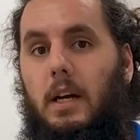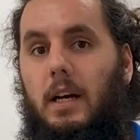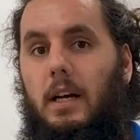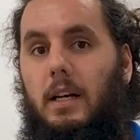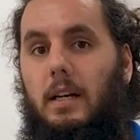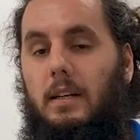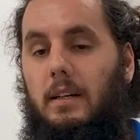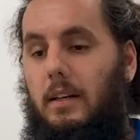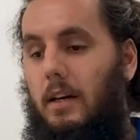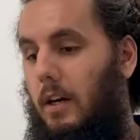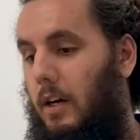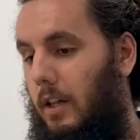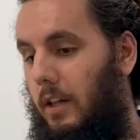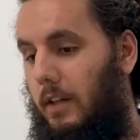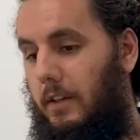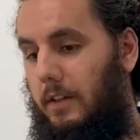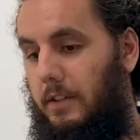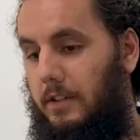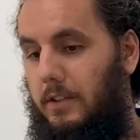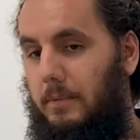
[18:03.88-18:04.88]
all
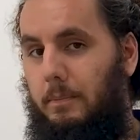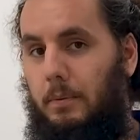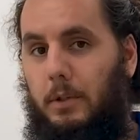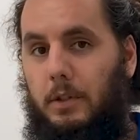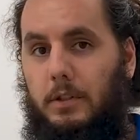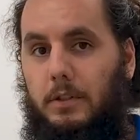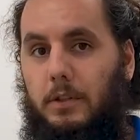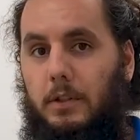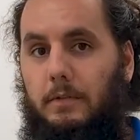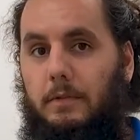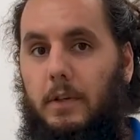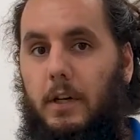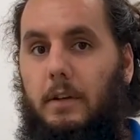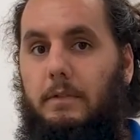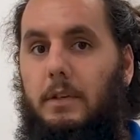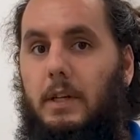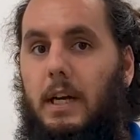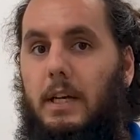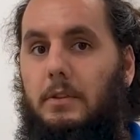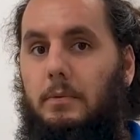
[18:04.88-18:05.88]
of the support so far.
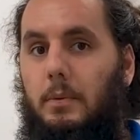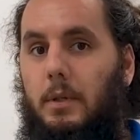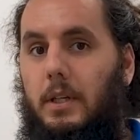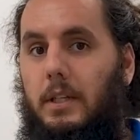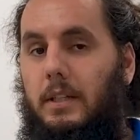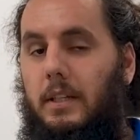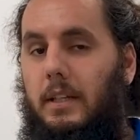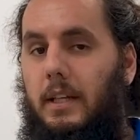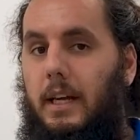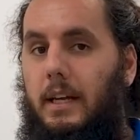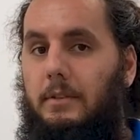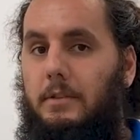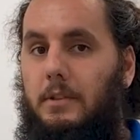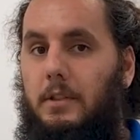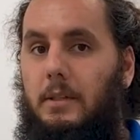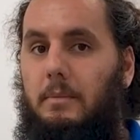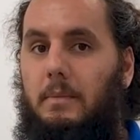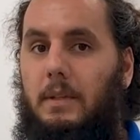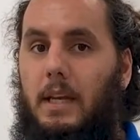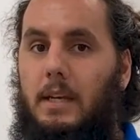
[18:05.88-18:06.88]
If you guys were in the live
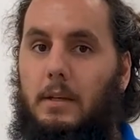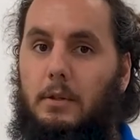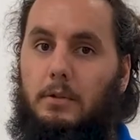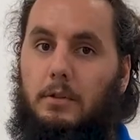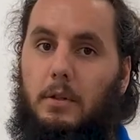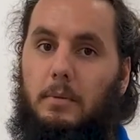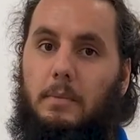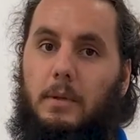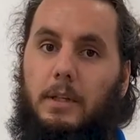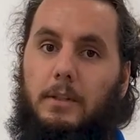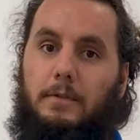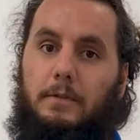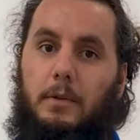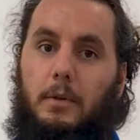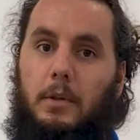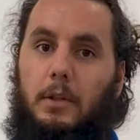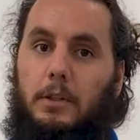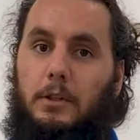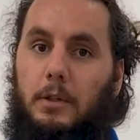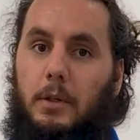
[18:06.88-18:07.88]
stream, thank you so much
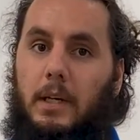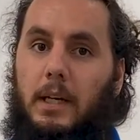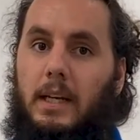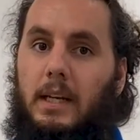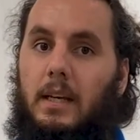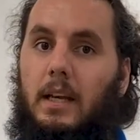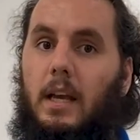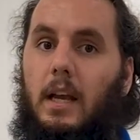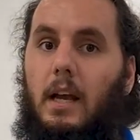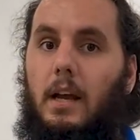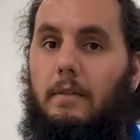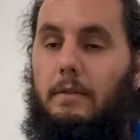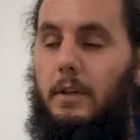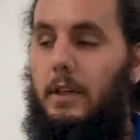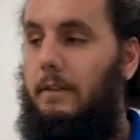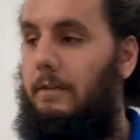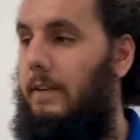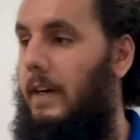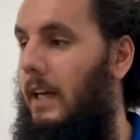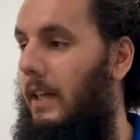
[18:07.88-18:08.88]
for joining, for
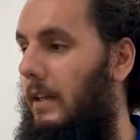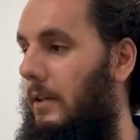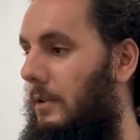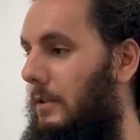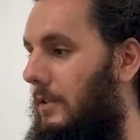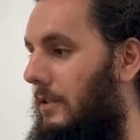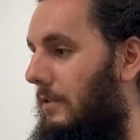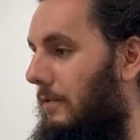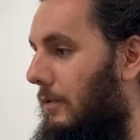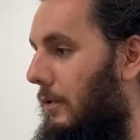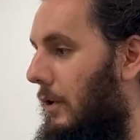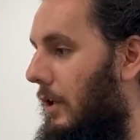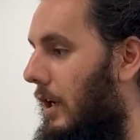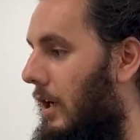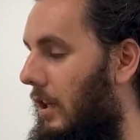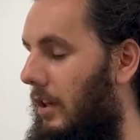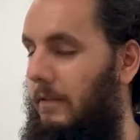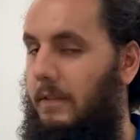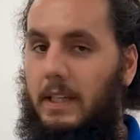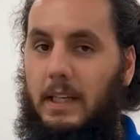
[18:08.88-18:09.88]
the follows, for
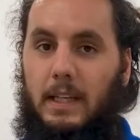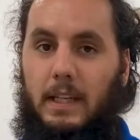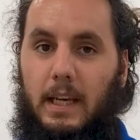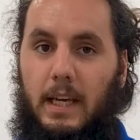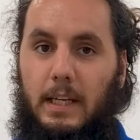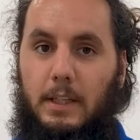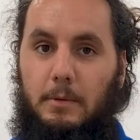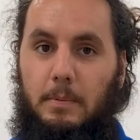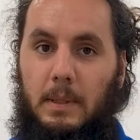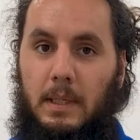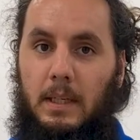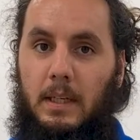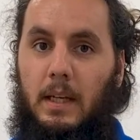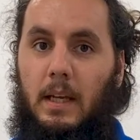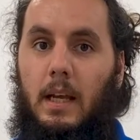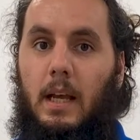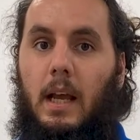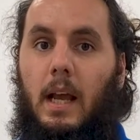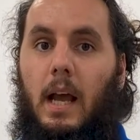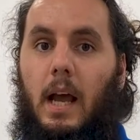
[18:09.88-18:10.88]
all of the engagement.
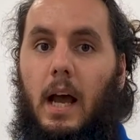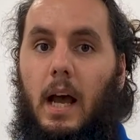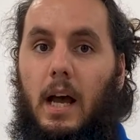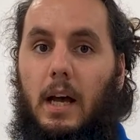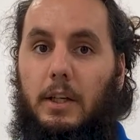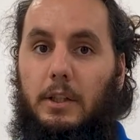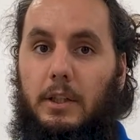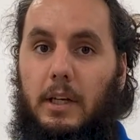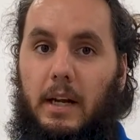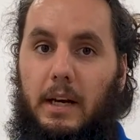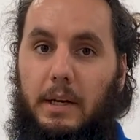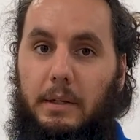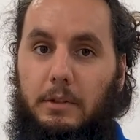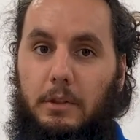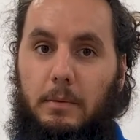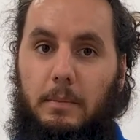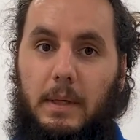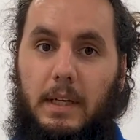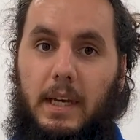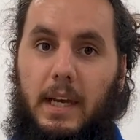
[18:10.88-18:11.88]
Shout out
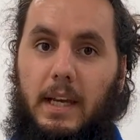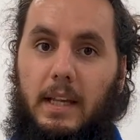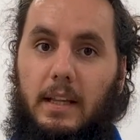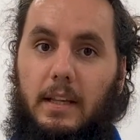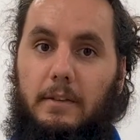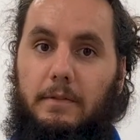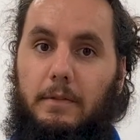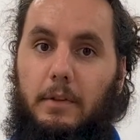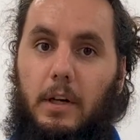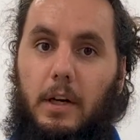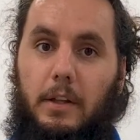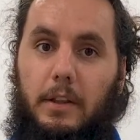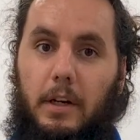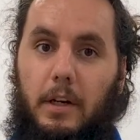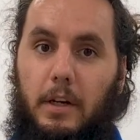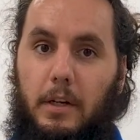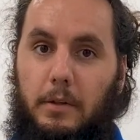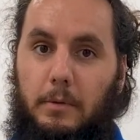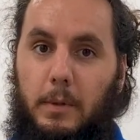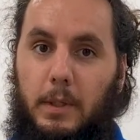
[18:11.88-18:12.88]
to Michaela for all the
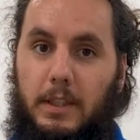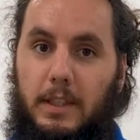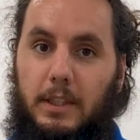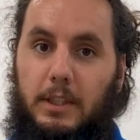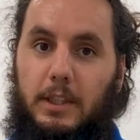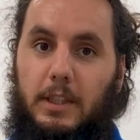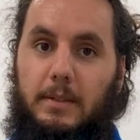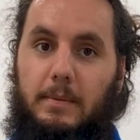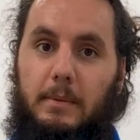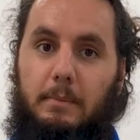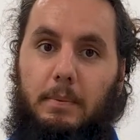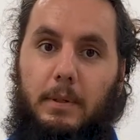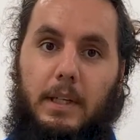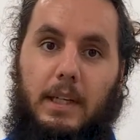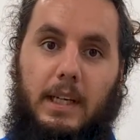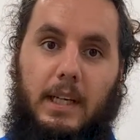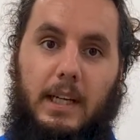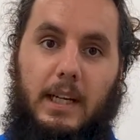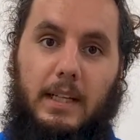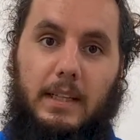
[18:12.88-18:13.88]
hard work that she's been
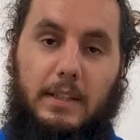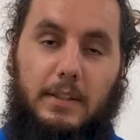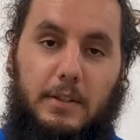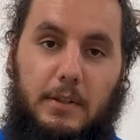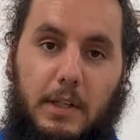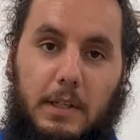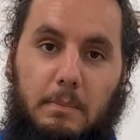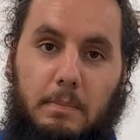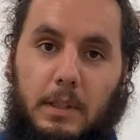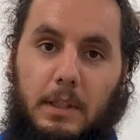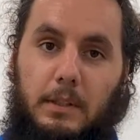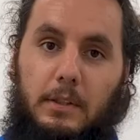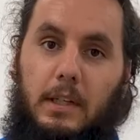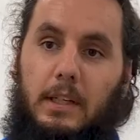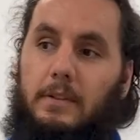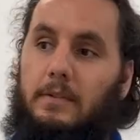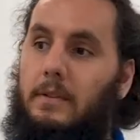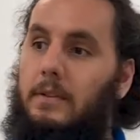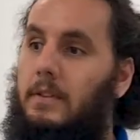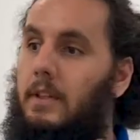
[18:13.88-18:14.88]
putting in on the screen print
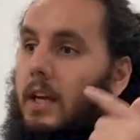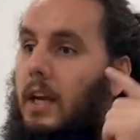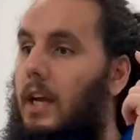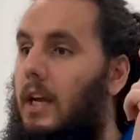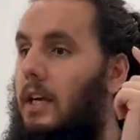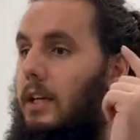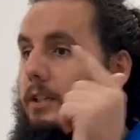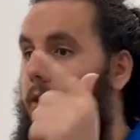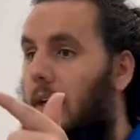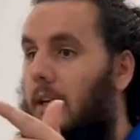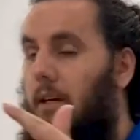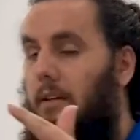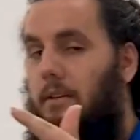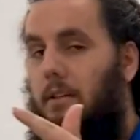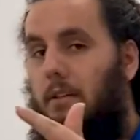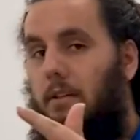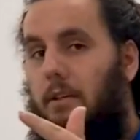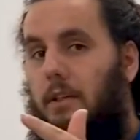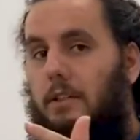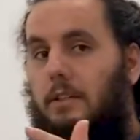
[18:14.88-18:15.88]
transfers. Shout out
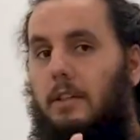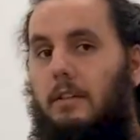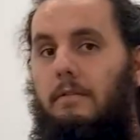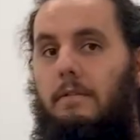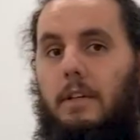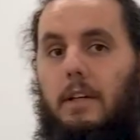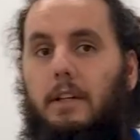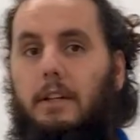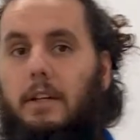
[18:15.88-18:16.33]
to Christian for